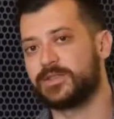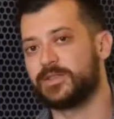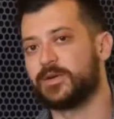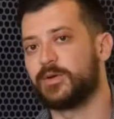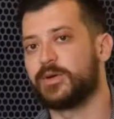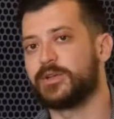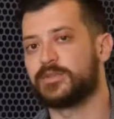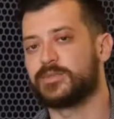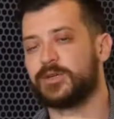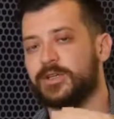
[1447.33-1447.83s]
So
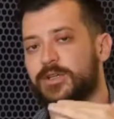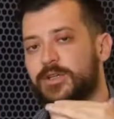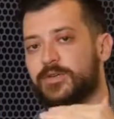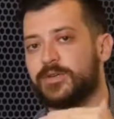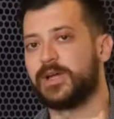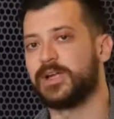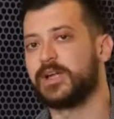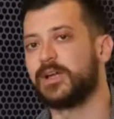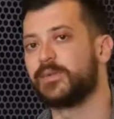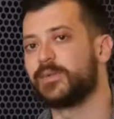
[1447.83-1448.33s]
you always want to
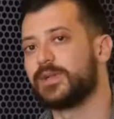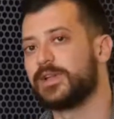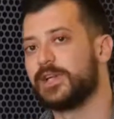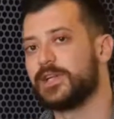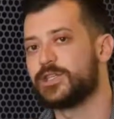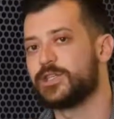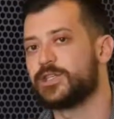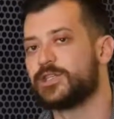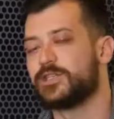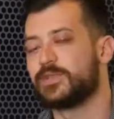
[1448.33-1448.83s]
create a
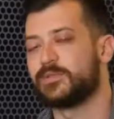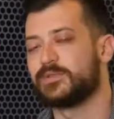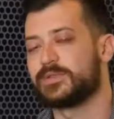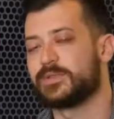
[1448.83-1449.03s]
relationship